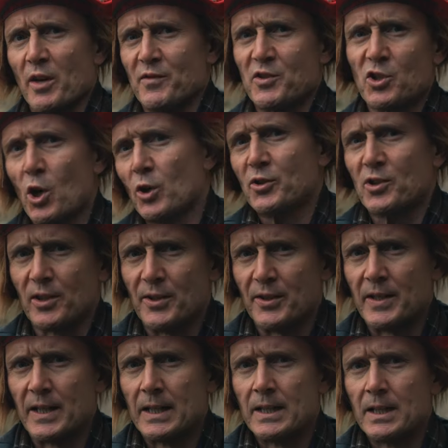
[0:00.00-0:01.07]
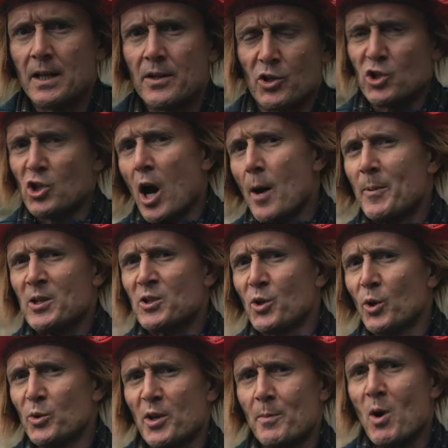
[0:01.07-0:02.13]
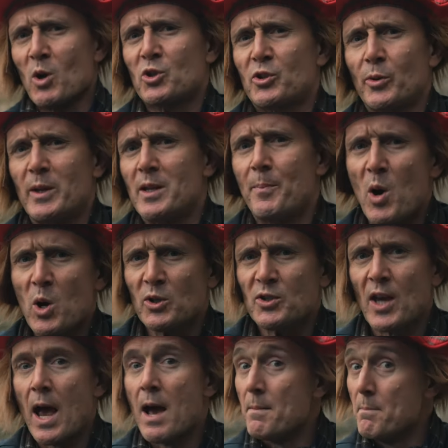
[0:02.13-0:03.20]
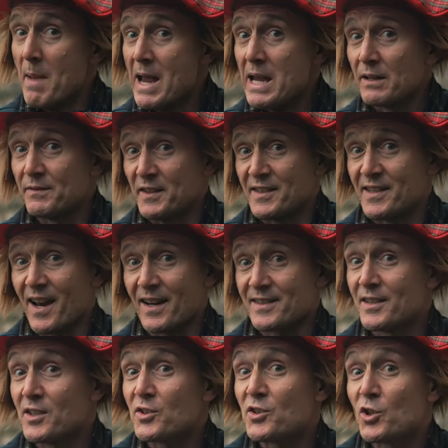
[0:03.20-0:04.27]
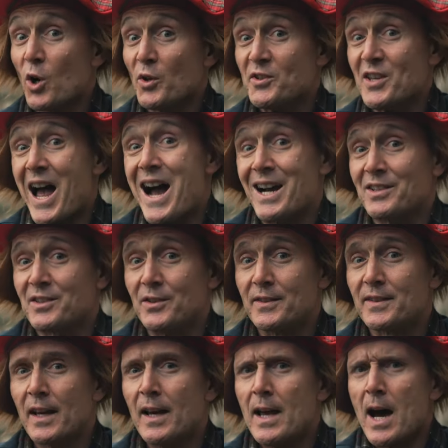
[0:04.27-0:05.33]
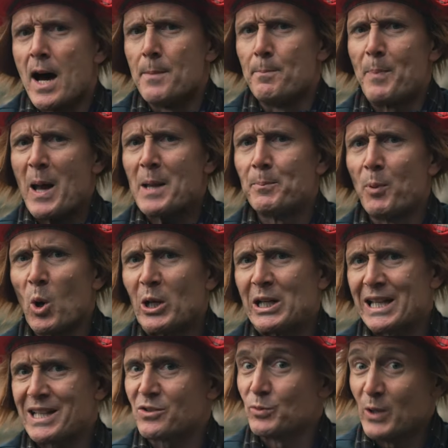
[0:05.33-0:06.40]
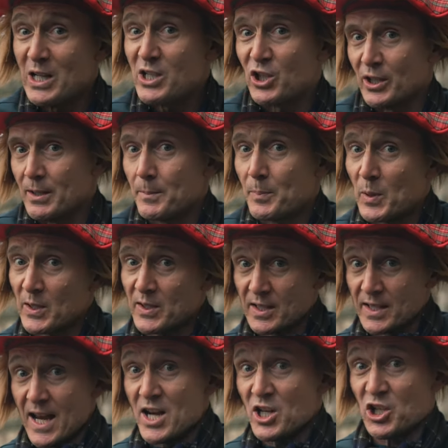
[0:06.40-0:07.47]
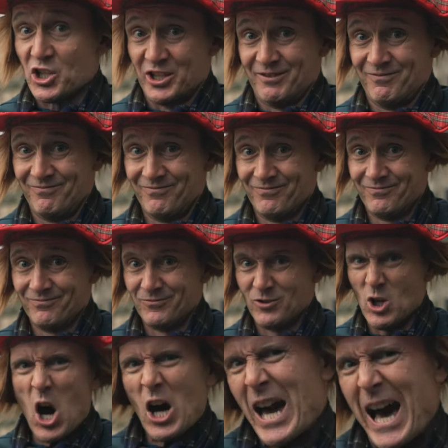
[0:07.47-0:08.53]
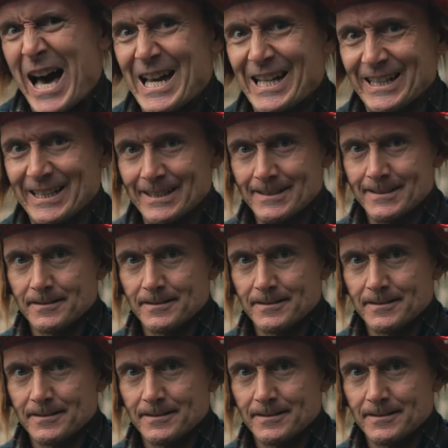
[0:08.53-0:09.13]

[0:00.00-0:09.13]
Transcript: of Scotland, the sharpest tools amongst you in the box may have detected a Scots accent and bad boy Glaswegian impersonation. Okay!